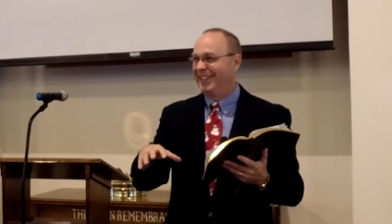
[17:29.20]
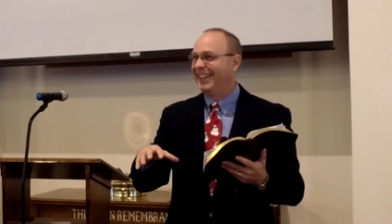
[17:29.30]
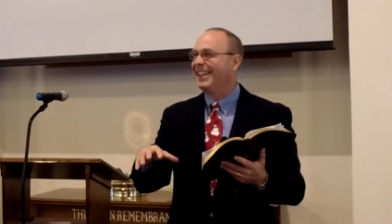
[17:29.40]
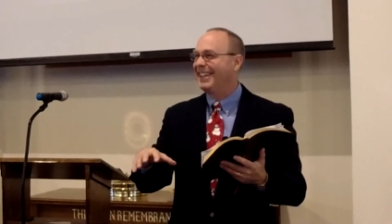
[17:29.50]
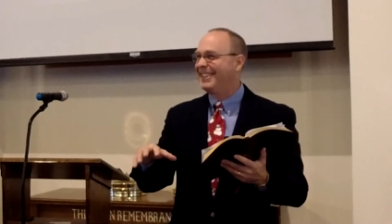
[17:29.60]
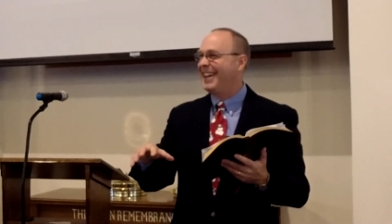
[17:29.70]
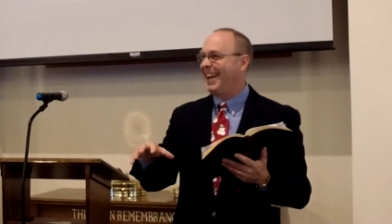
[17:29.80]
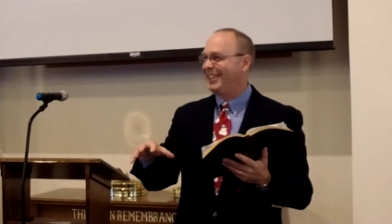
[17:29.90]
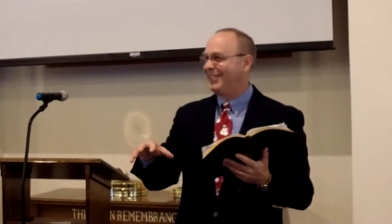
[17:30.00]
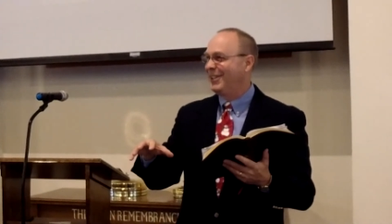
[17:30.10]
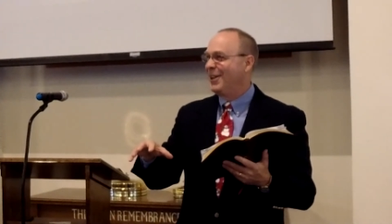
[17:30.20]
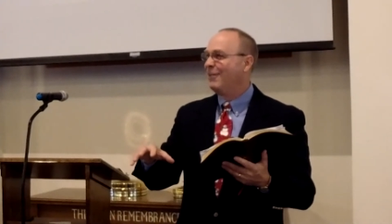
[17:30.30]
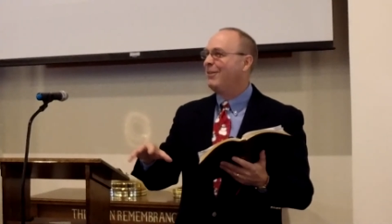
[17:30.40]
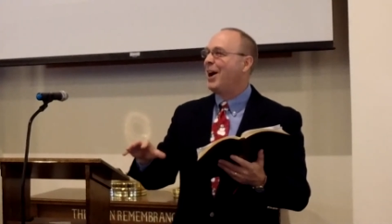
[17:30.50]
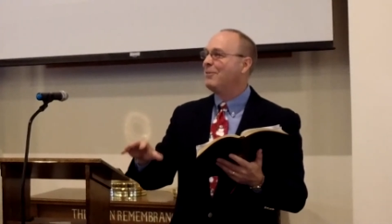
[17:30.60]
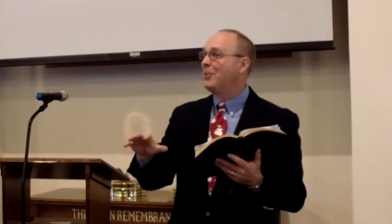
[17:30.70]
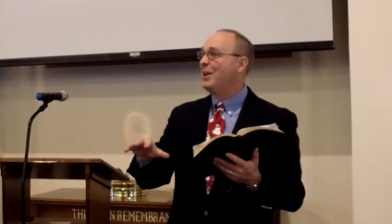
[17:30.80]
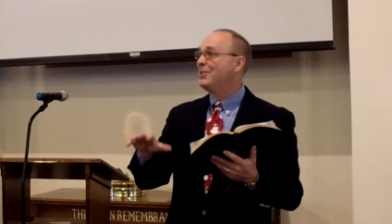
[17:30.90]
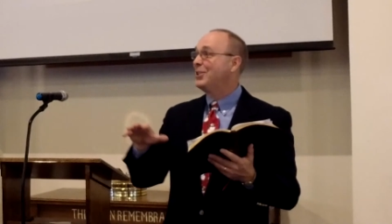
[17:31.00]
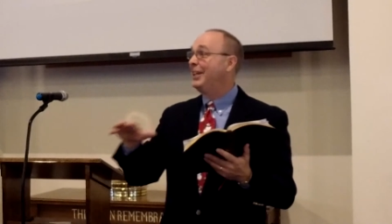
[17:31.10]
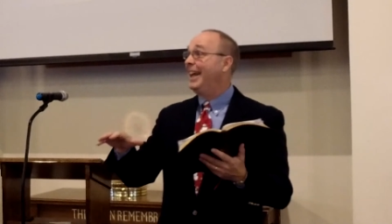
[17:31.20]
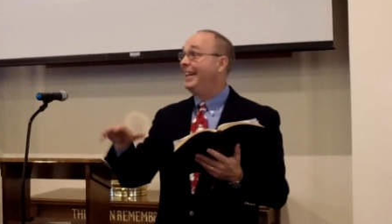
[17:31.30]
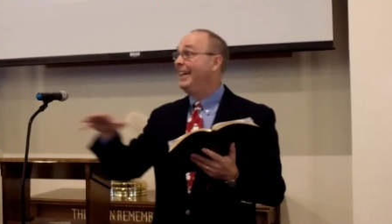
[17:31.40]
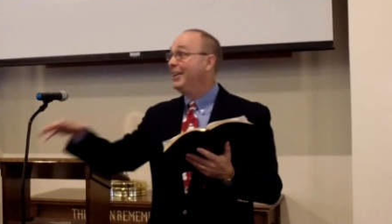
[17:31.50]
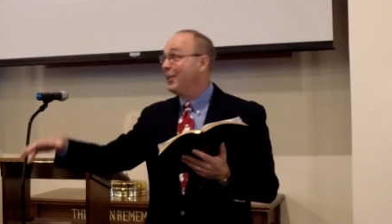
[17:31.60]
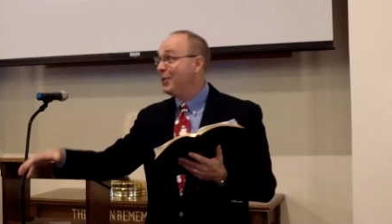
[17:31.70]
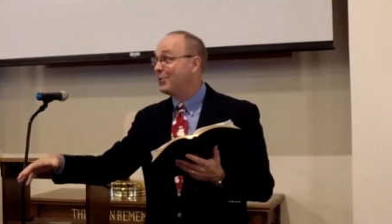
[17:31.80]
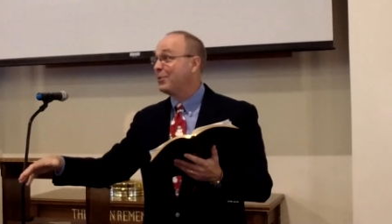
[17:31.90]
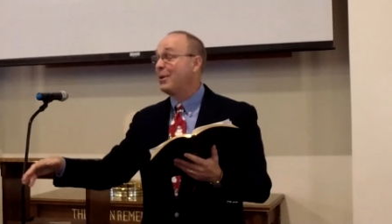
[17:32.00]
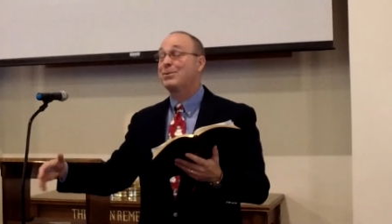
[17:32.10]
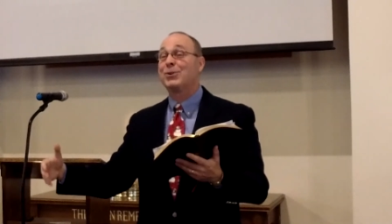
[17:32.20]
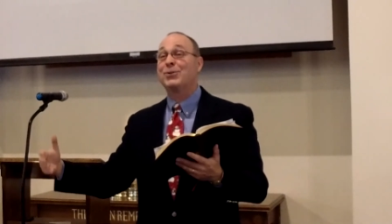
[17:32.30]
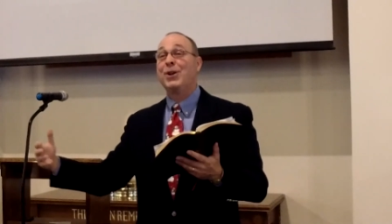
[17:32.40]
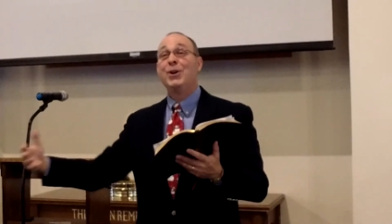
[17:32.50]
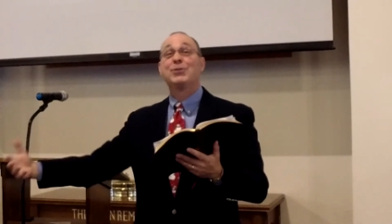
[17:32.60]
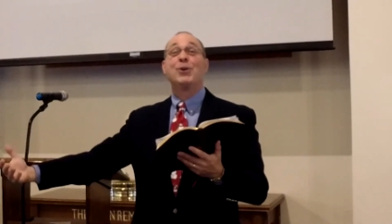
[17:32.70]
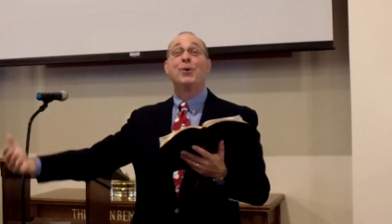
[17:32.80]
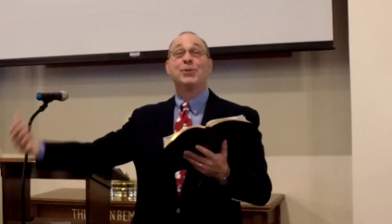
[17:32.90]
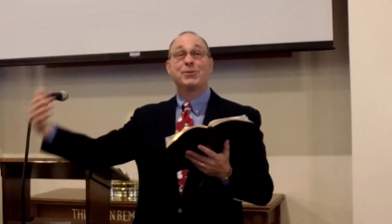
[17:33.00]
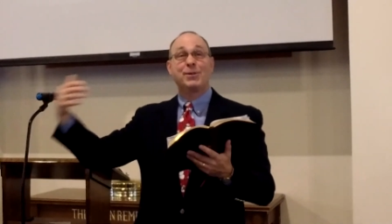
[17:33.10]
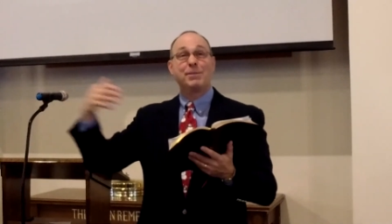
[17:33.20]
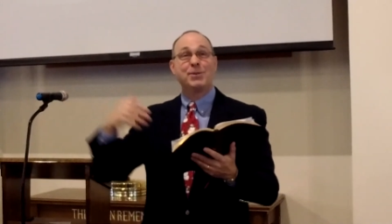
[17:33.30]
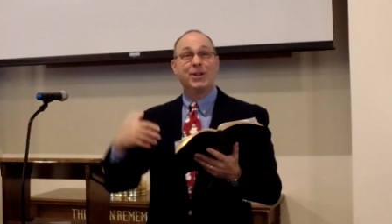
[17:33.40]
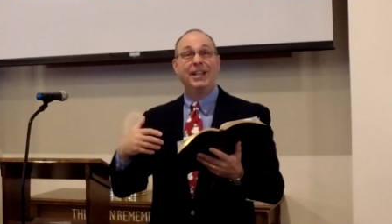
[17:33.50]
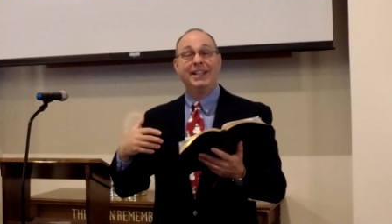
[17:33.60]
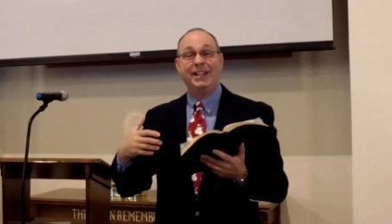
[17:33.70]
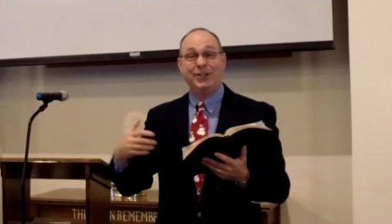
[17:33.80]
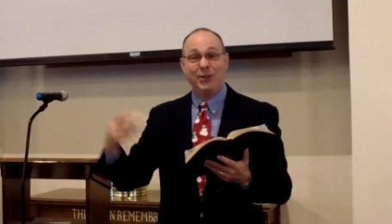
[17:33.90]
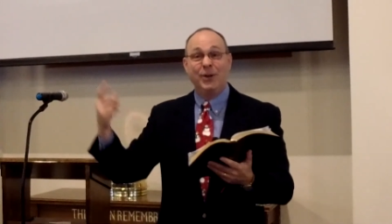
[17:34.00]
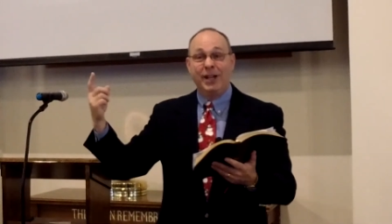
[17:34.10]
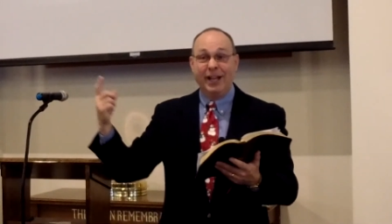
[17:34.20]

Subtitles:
I like that. Five ways to get into the Scriptures so the Scripture can get into you.